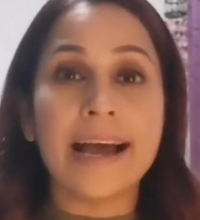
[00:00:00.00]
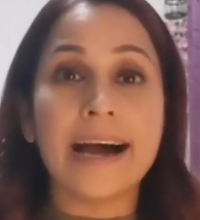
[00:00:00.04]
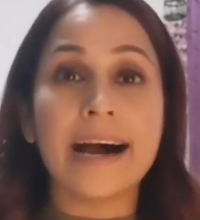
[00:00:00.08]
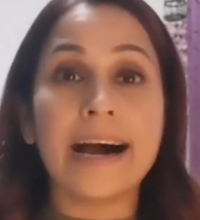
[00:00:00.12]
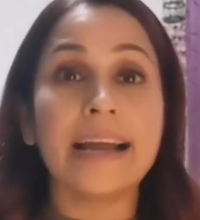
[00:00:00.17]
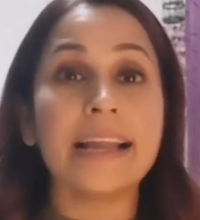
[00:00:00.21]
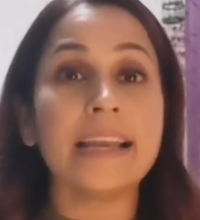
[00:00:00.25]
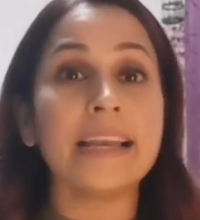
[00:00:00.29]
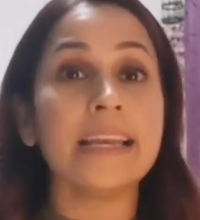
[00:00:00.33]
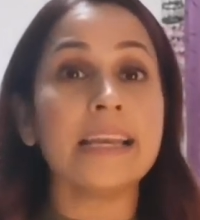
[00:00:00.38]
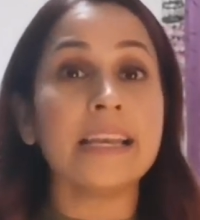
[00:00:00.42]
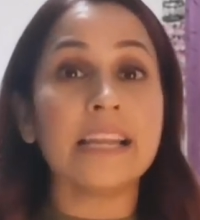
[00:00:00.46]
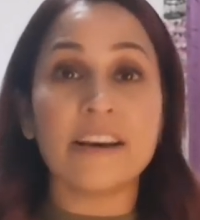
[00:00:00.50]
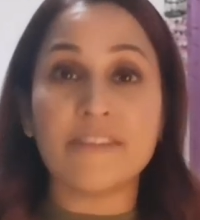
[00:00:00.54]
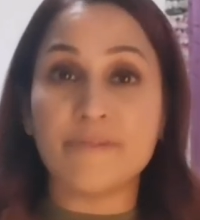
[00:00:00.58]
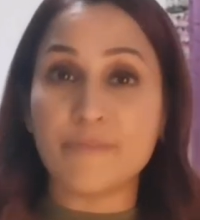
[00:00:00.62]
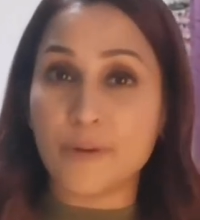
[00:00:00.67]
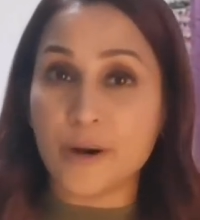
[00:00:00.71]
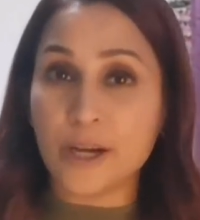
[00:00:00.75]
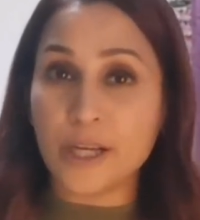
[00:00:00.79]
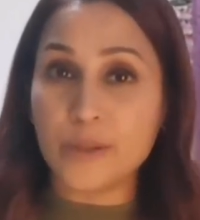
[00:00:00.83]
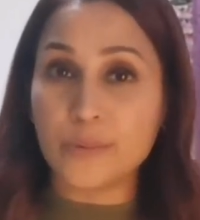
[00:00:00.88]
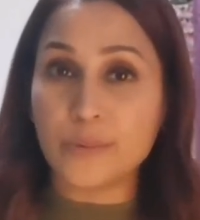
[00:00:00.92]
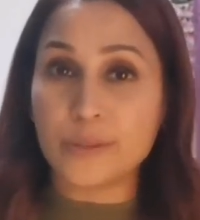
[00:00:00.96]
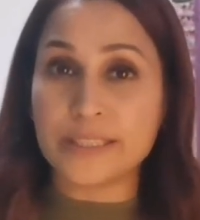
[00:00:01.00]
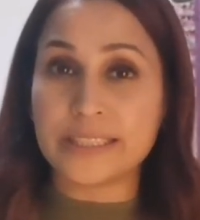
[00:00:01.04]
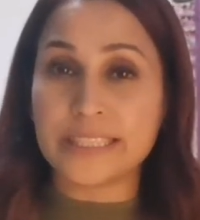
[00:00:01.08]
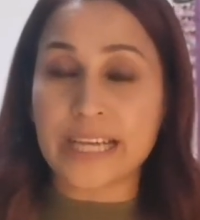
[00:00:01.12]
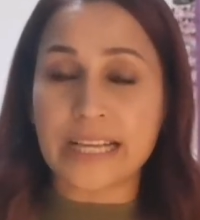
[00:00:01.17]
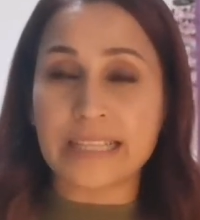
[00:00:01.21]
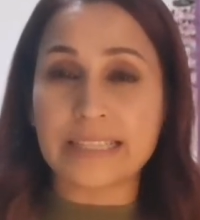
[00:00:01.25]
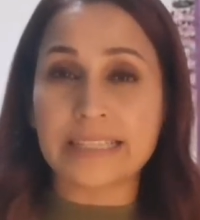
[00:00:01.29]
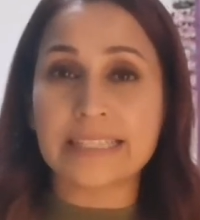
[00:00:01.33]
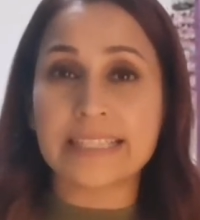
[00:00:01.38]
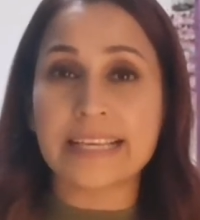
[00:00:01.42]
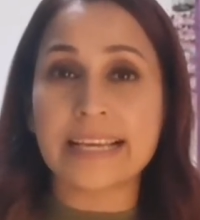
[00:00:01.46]
I love Bollywood
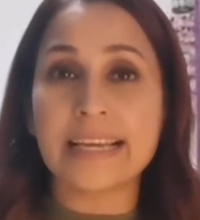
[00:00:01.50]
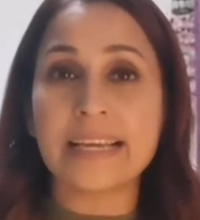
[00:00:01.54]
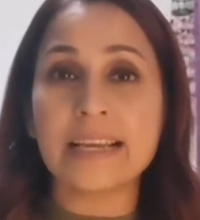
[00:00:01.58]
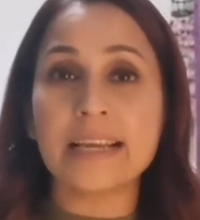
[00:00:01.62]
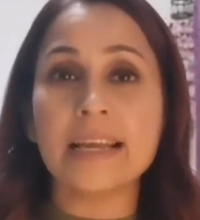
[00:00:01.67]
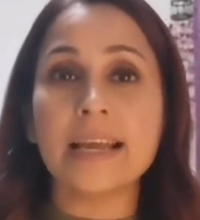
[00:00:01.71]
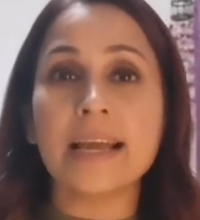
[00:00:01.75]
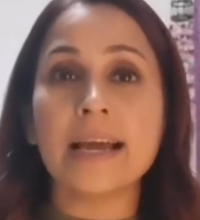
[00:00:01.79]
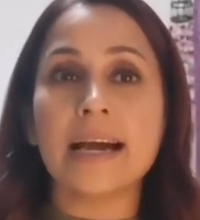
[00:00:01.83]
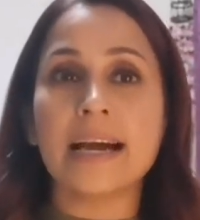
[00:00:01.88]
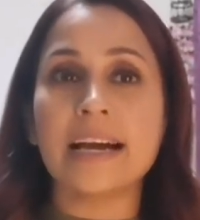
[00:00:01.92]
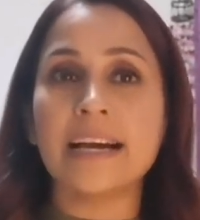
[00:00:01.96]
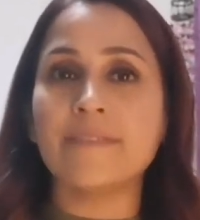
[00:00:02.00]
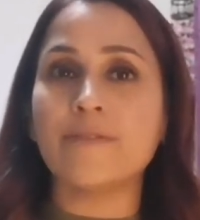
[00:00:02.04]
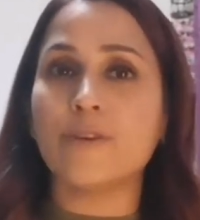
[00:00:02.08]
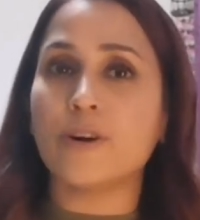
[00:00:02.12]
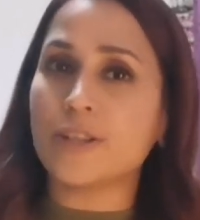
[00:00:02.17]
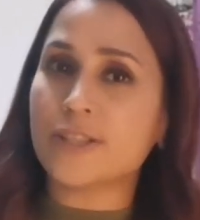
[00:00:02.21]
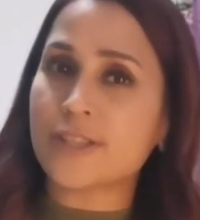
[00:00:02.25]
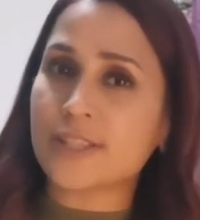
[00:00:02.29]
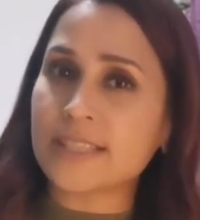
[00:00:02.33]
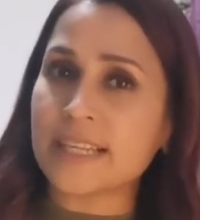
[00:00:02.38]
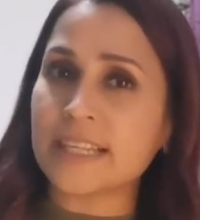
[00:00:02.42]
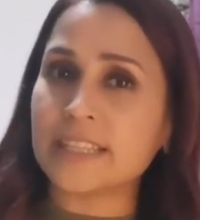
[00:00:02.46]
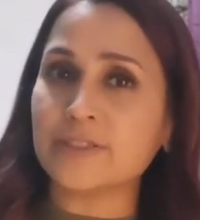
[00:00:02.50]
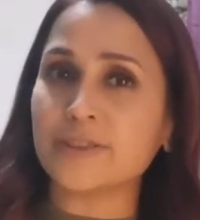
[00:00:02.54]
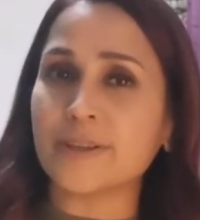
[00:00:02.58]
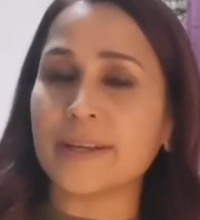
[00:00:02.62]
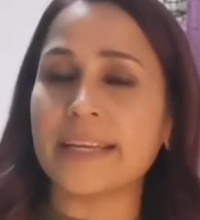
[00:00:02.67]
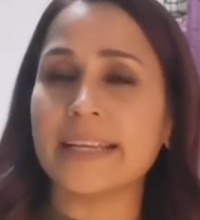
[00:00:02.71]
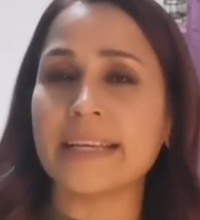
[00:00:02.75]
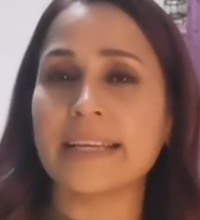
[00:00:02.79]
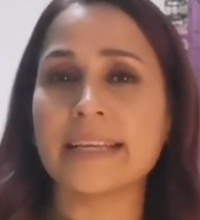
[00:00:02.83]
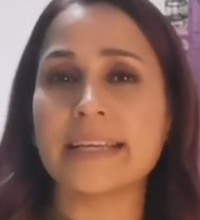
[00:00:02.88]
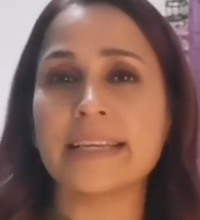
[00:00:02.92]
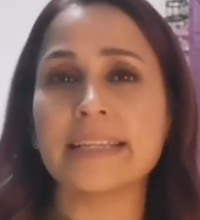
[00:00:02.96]
dancing. I have also done
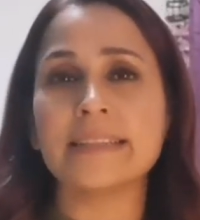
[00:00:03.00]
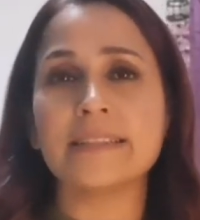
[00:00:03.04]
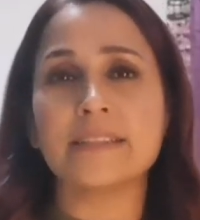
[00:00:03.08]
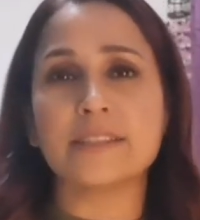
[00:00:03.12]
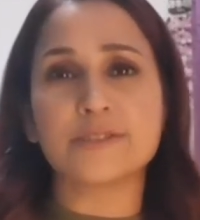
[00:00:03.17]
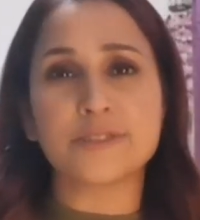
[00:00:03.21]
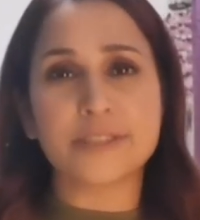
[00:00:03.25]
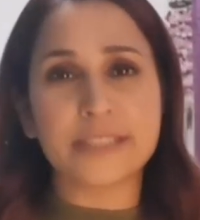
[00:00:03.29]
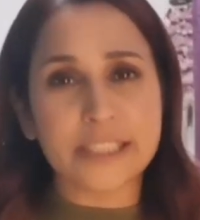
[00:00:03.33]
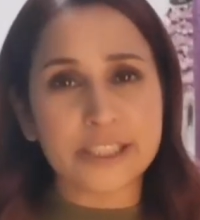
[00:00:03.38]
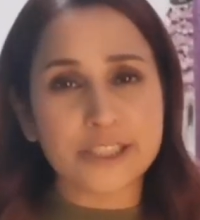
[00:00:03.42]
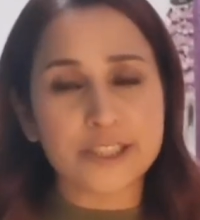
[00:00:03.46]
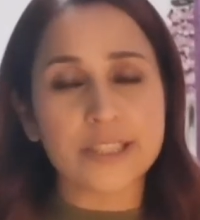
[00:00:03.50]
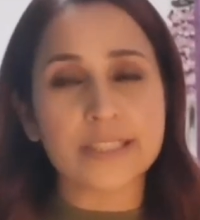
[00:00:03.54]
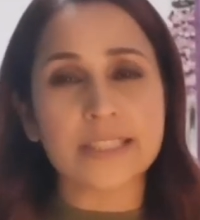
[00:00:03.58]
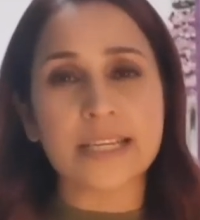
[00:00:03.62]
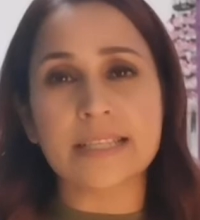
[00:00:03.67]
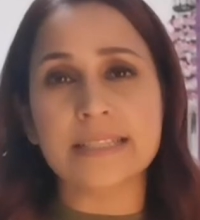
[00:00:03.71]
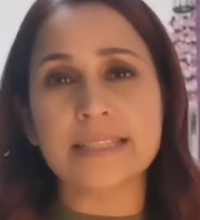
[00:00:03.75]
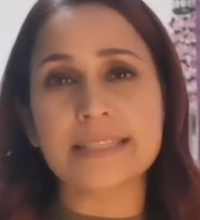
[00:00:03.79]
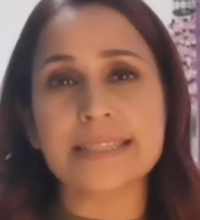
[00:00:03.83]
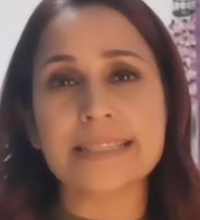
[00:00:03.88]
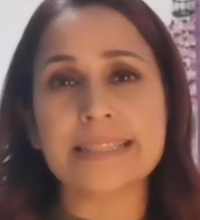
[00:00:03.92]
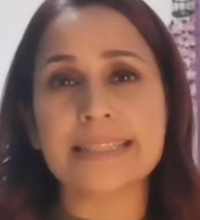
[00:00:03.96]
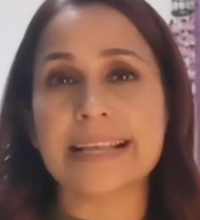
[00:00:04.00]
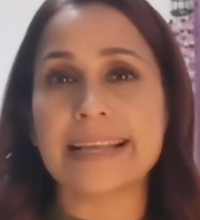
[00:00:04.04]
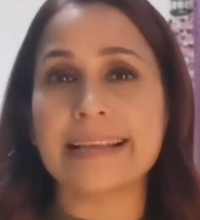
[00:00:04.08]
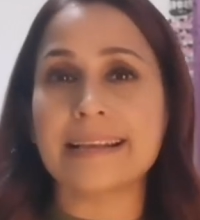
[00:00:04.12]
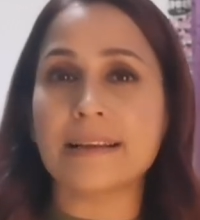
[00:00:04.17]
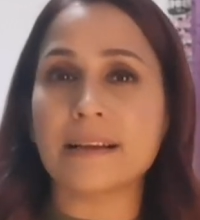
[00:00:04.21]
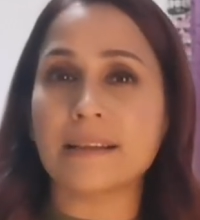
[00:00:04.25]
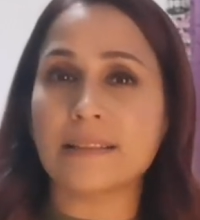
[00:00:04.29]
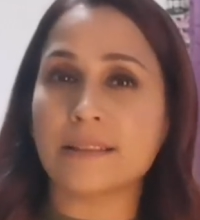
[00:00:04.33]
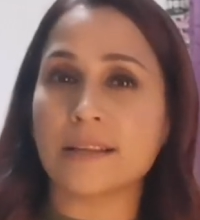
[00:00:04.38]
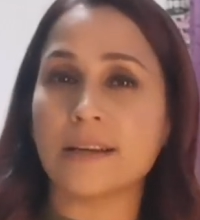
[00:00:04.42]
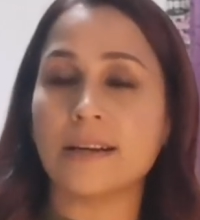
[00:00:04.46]
training in the traditional dances
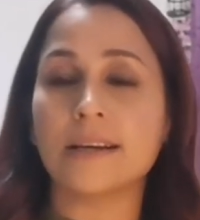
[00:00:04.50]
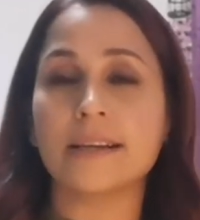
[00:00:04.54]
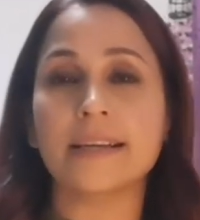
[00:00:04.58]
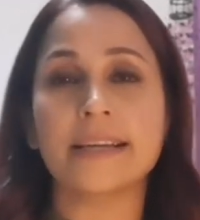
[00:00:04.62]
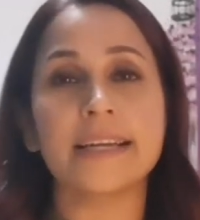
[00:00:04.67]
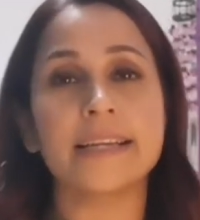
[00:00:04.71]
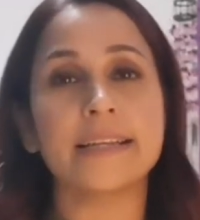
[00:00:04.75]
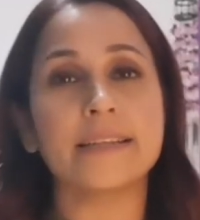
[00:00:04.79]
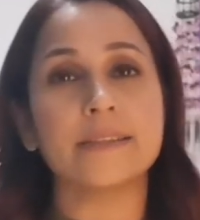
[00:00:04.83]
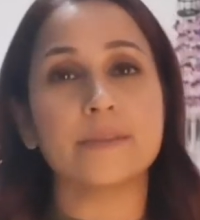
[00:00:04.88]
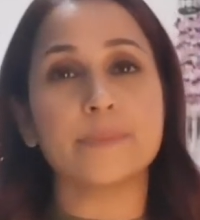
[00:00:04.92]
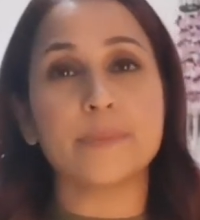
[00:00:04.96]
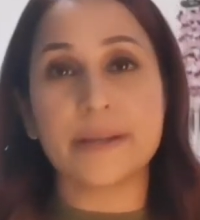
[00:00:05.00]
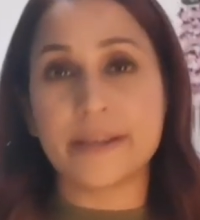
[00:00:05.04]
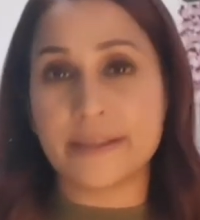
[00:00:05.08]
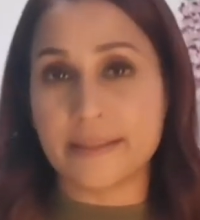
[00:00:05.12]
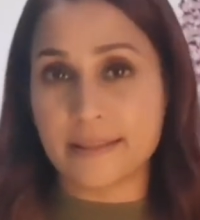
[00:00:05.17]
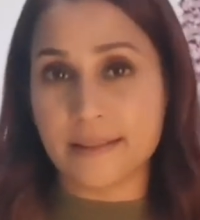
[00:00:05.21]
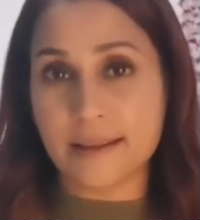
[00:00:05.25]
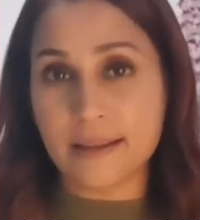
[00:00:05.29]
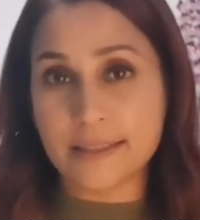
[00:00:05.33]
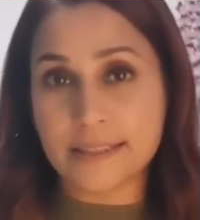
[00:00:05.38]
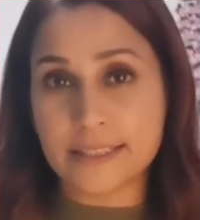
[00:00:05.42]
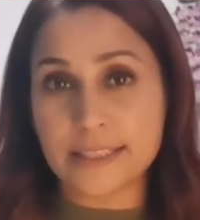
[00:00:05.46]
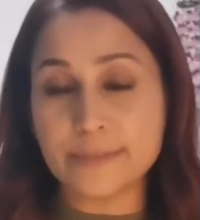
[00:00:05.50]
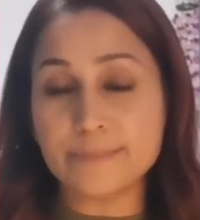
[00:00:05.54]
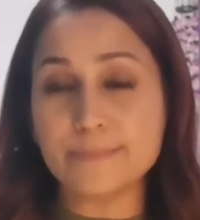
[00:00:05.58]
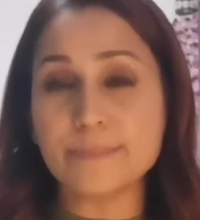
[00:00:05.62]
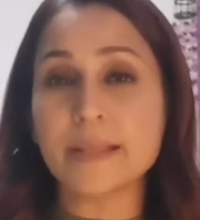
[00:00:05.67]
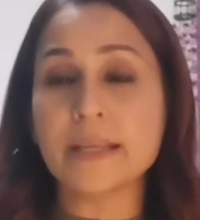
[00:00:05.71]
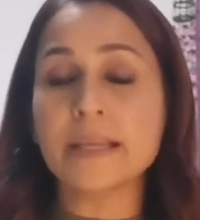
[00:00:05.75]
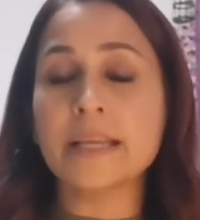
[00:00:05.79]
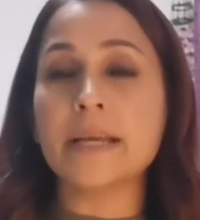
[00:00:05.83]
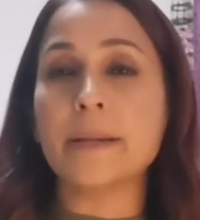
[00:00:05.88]
like Kathak and the Bharatnatyam.